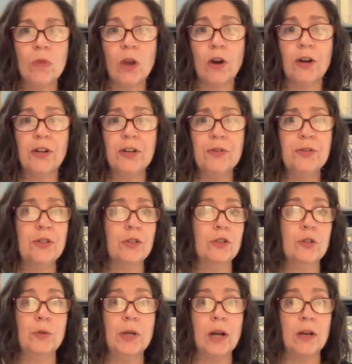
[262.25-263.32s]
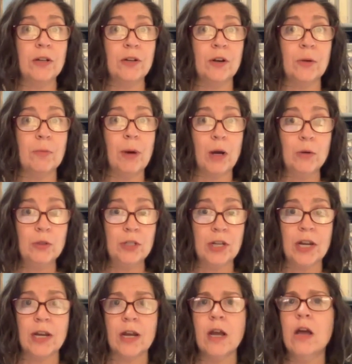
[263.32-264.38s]
Are you still doing all your own
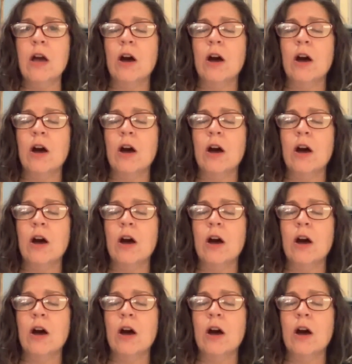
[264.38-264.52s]
posting?